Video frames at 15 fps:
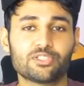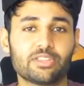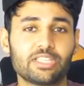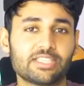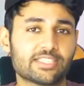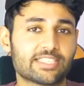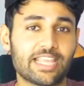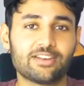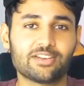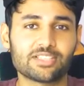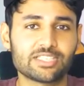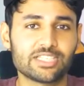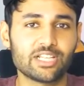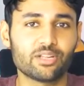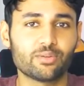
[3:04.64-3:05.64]
to the
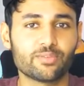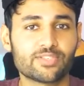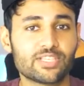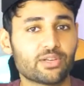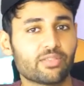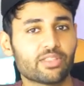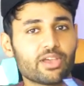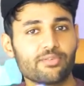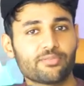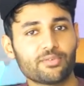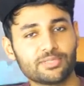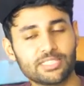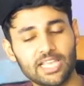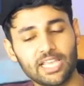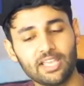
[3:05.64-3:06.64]
stainless steel we've seen on the
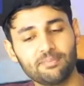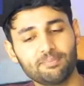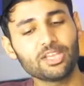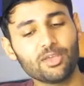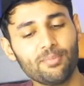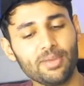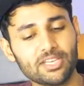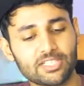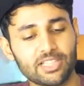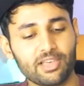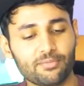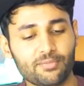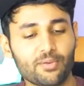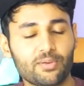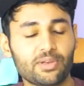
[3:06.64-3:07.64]
iPhone X. Compared to
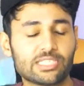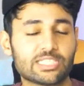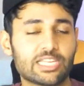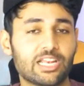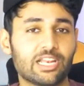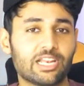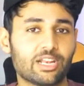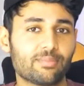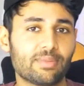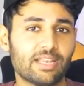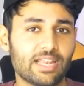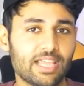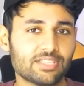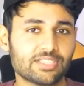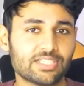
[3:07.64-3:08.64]
that phone, it's still a little bit
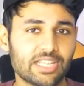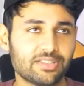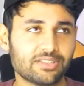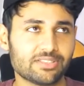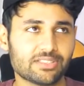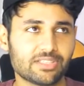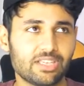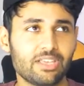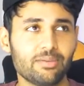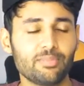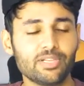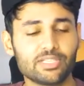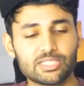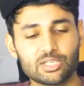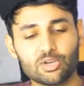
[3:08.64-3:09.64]
less dense,
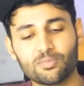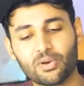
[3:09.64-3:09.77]
but it's still